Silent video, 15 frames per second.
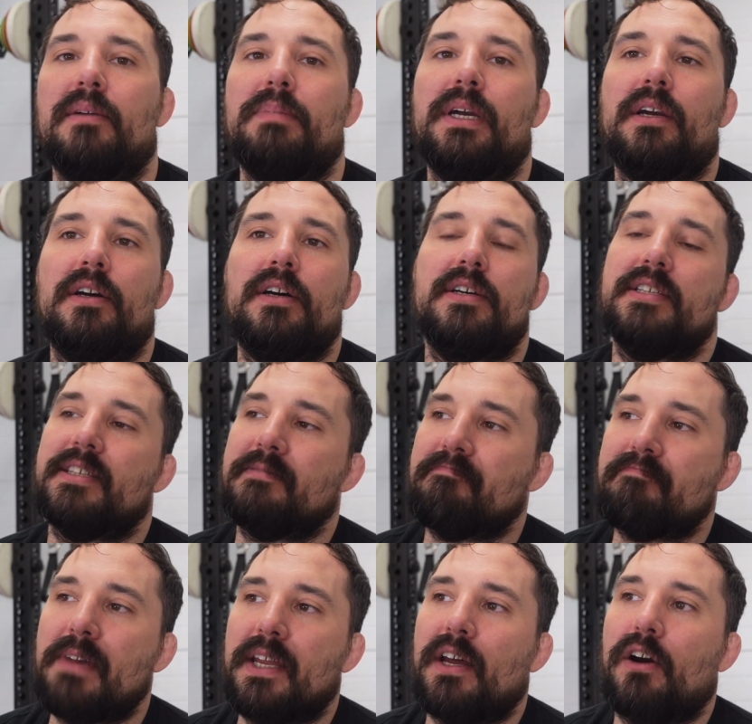
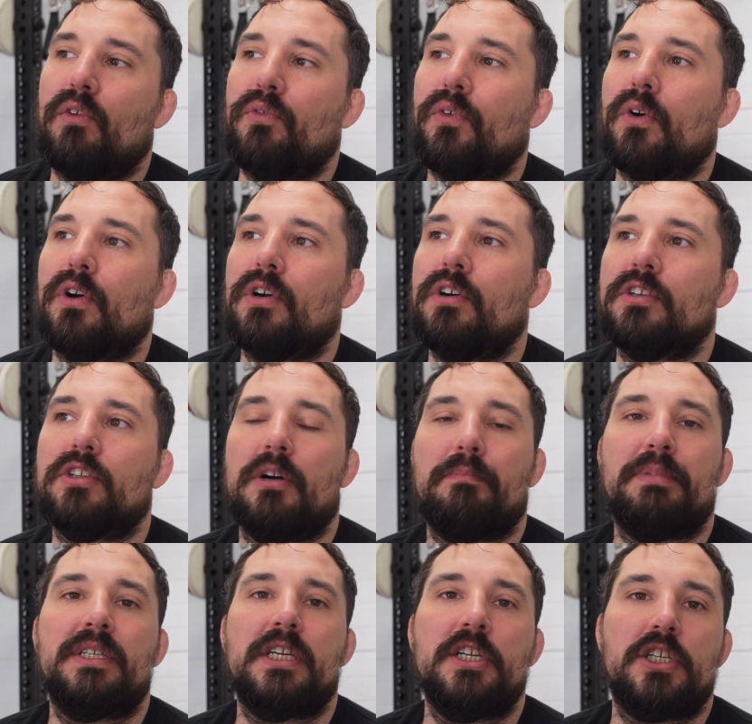because, you know, for a good
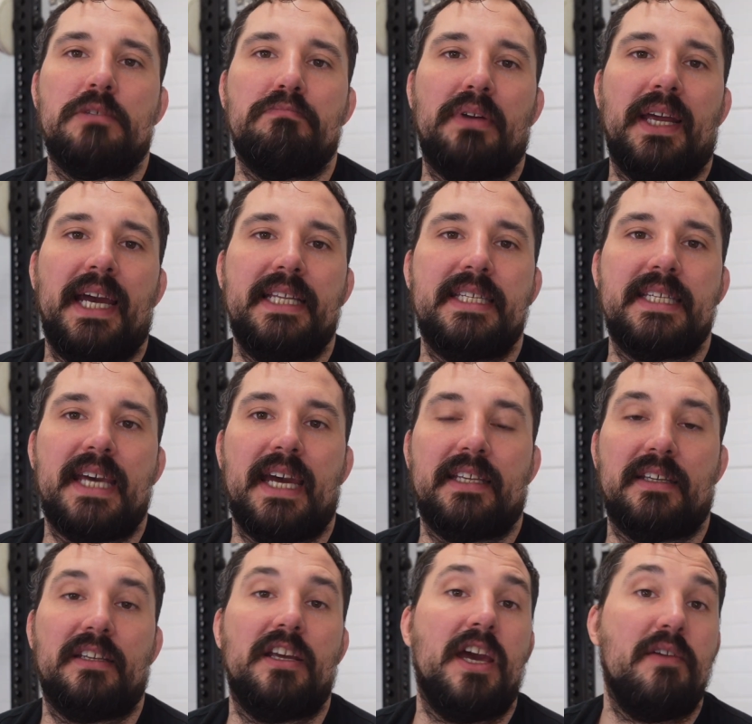competition plate
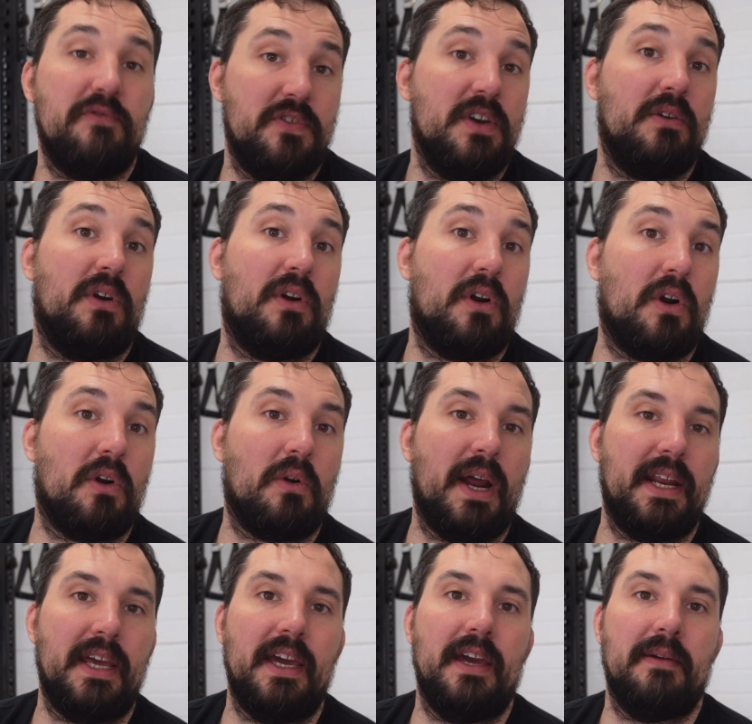set, and if you're
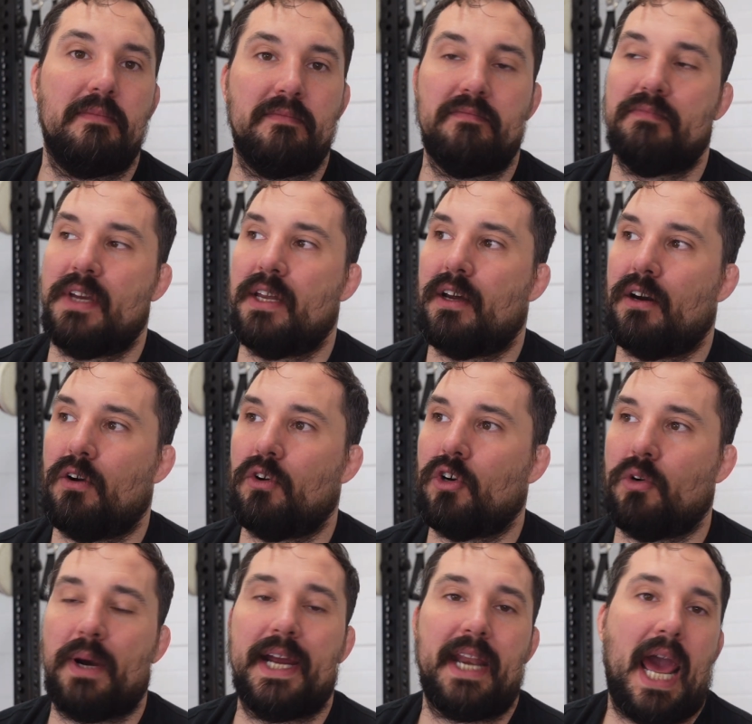already, you know,
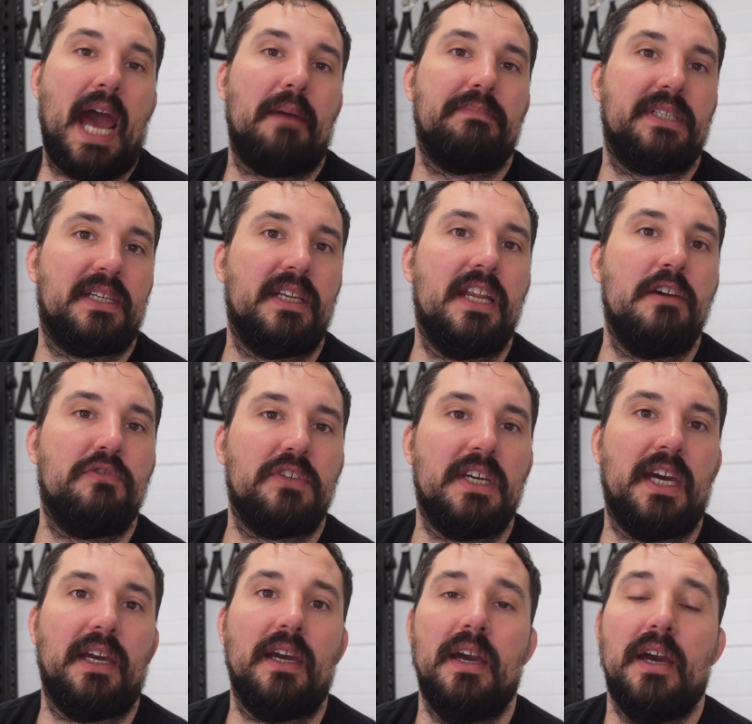quite apt in
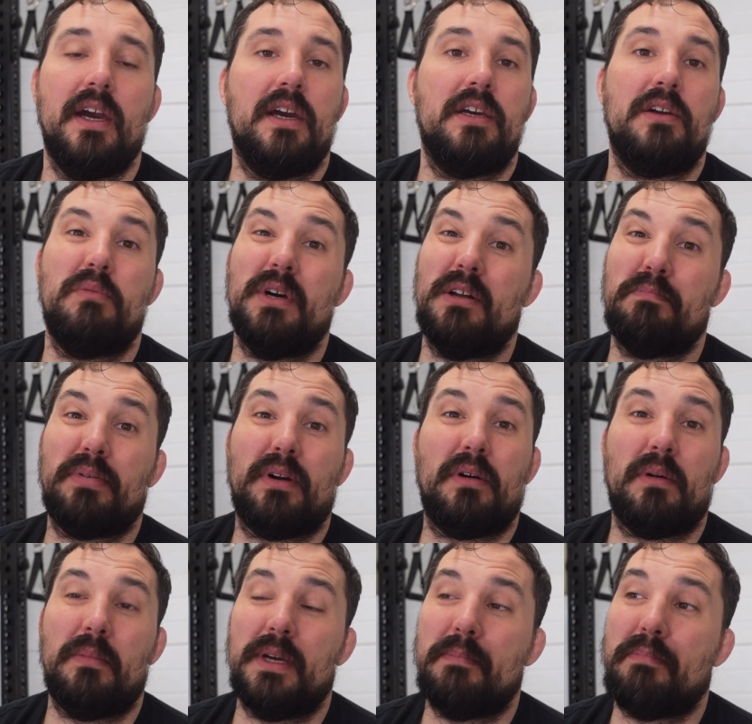lifting, you will
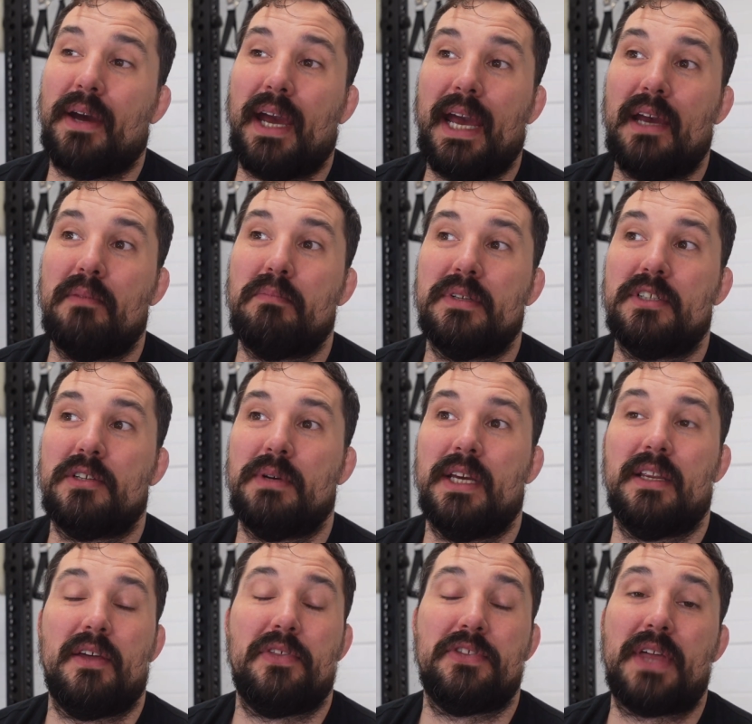probably pay
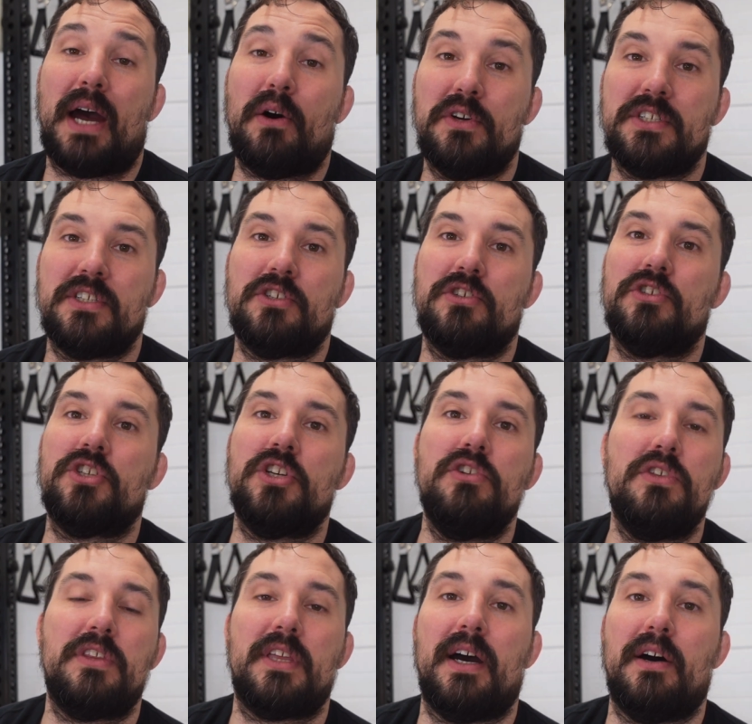between 1,000 to
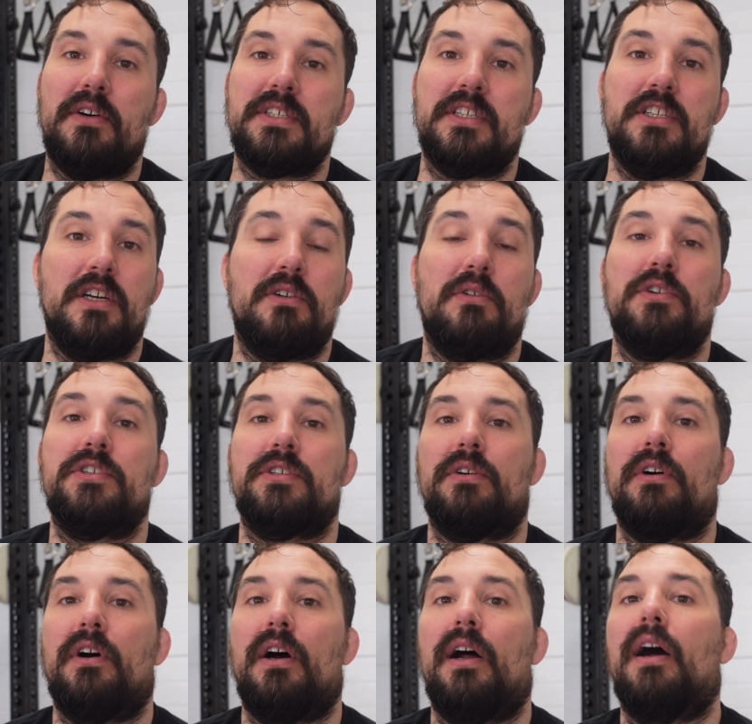2,000 euros
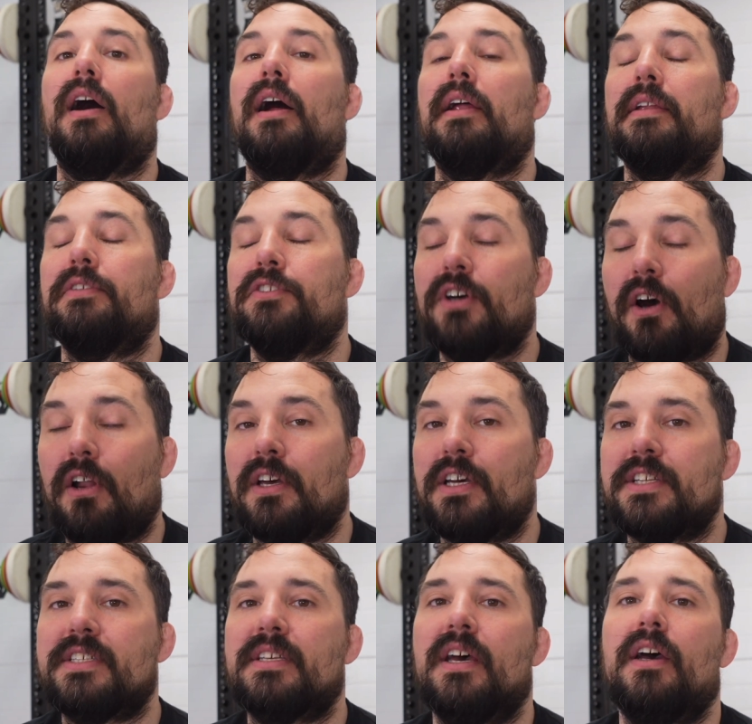or
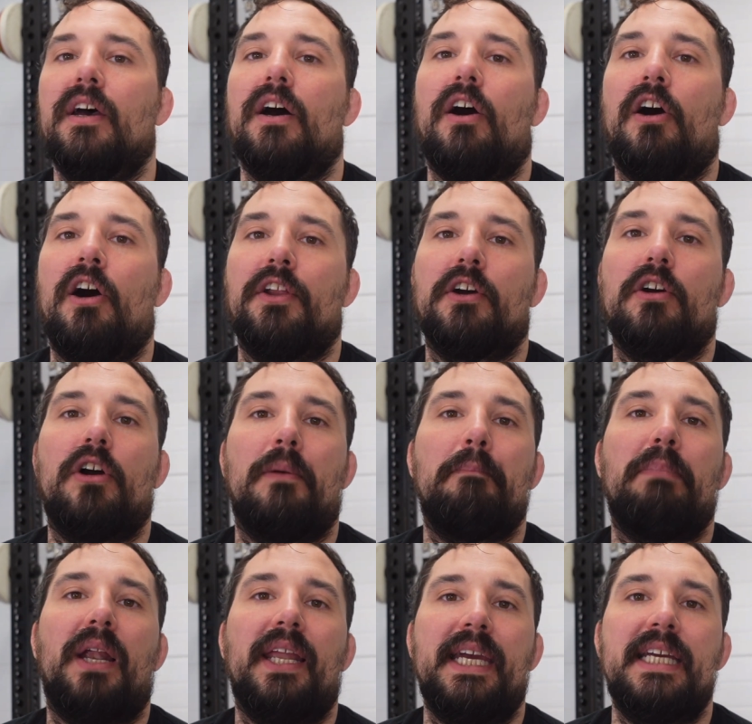dollars on a
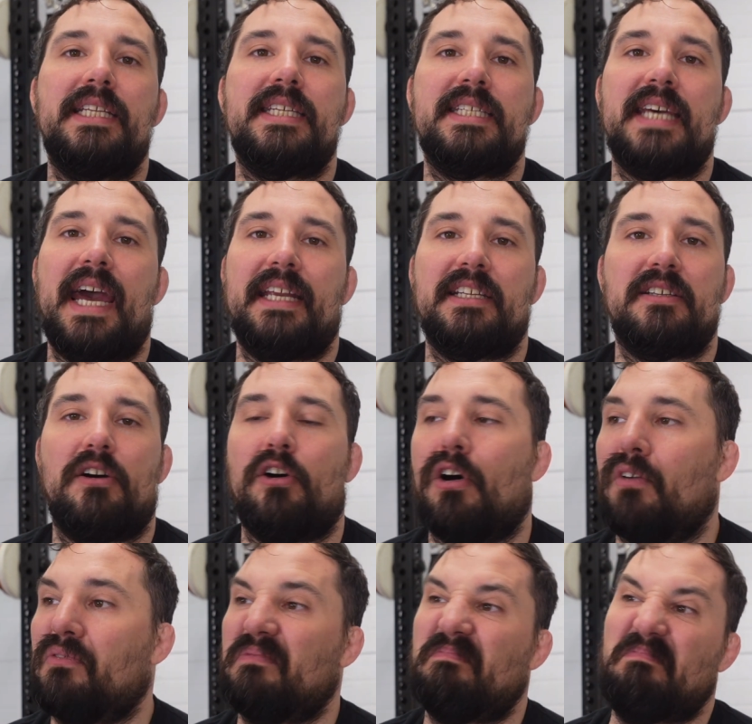complete set
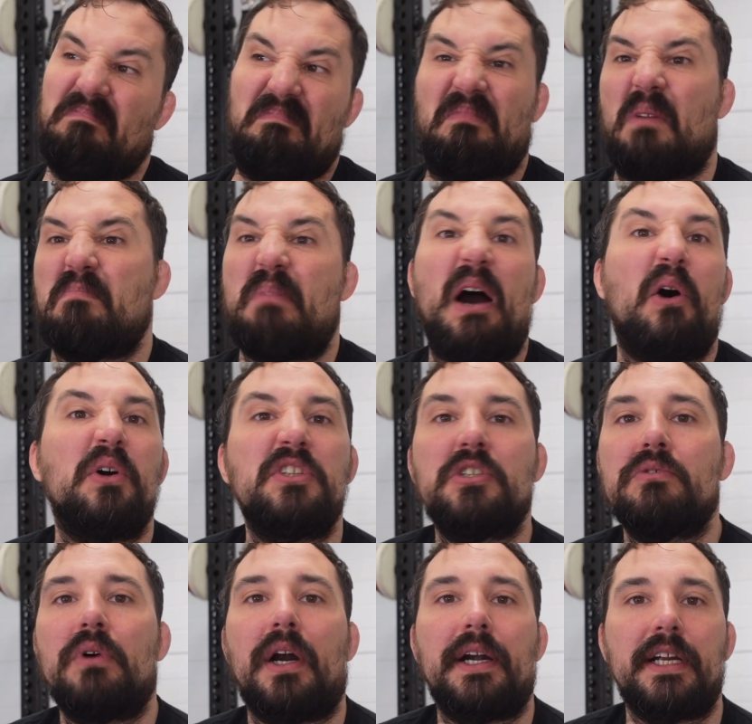of about
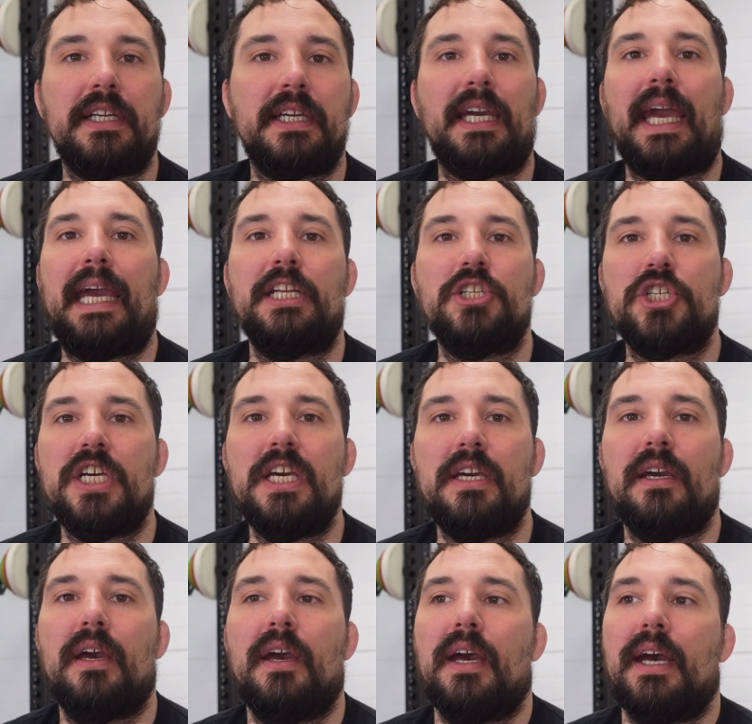200
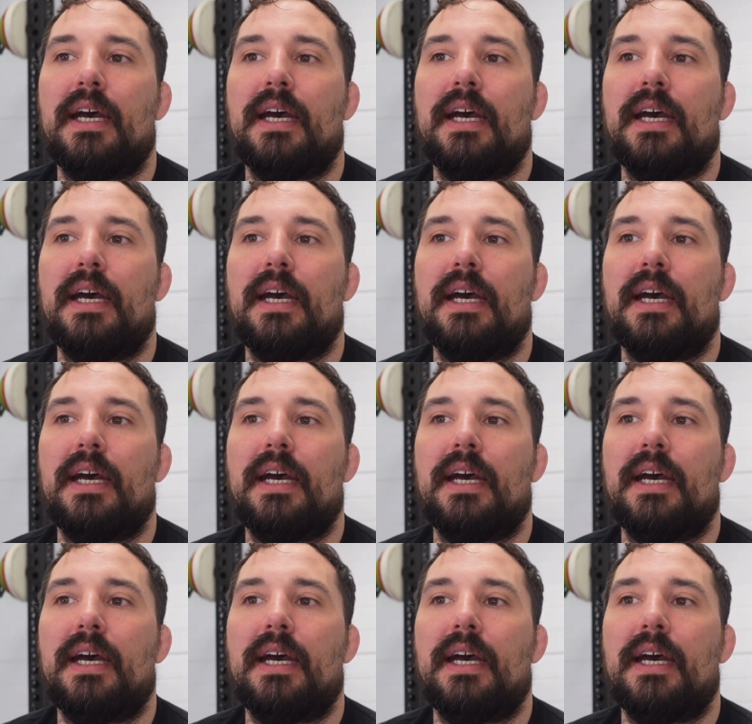kg.